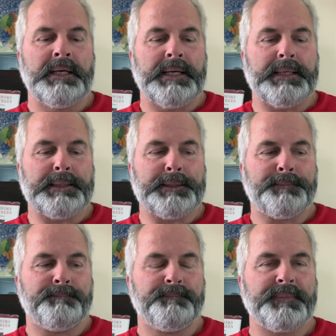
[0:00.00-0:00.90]

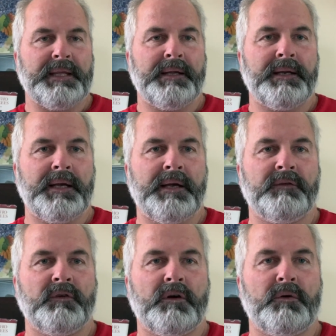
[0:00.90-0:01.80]
And
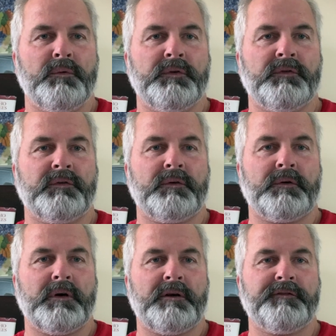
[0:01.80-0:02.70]
as always,
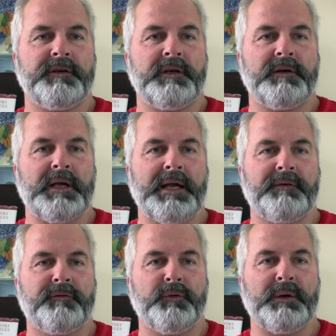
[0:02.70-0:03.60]
or often,
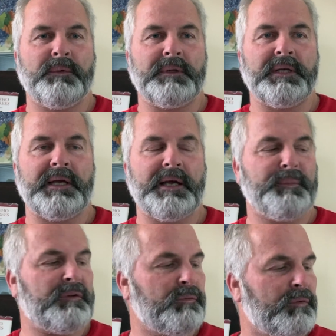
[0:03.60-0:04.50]
frequently
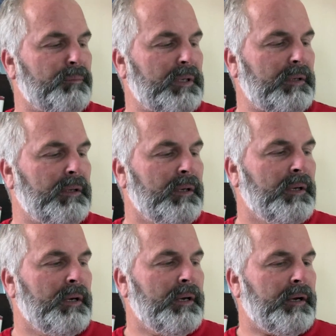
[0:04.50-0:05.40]
happens with me,
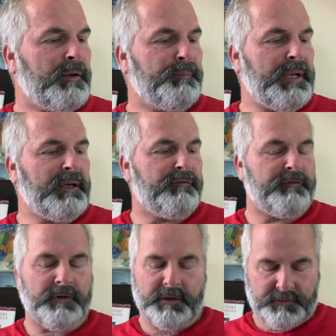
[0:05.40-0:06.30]
I'll make a
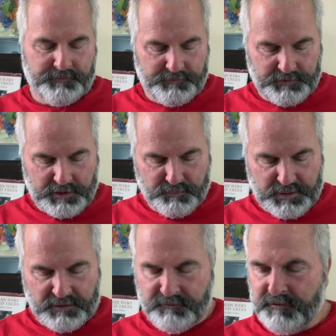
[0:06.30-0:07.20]

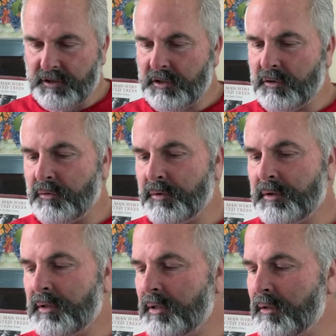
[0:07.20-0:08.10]
15-minute video
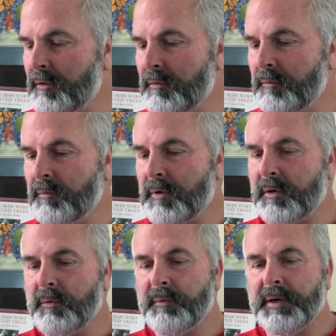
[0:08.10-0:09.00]
and then I'll
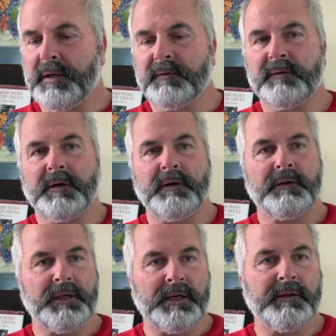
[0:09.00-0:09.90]
walk away and say,
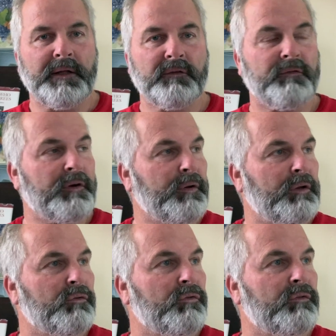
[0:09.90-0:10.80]
yeah, that's very
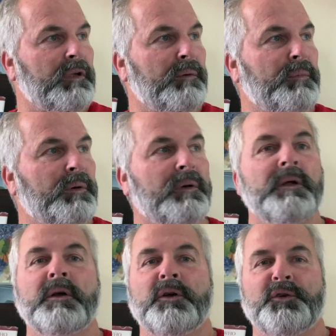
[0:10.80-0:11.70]
interesting, but
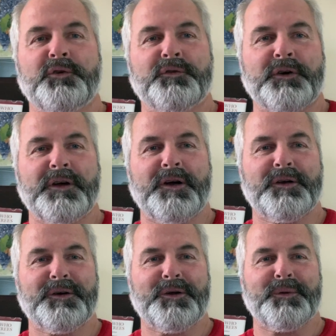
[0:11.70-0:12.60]
you
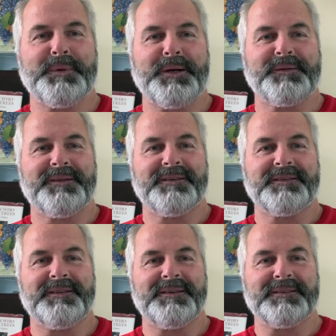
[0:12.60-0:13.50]
forgot all about this
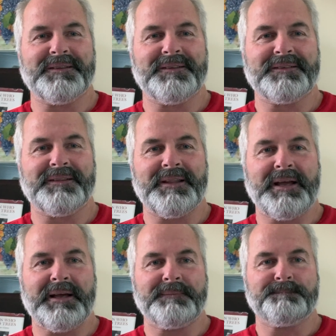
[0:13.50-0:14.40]
and this and this and
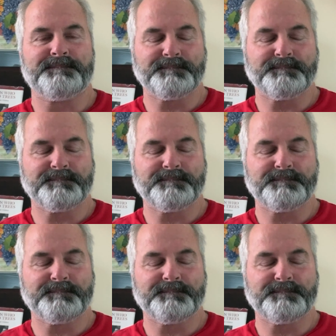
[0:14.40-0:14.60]
that.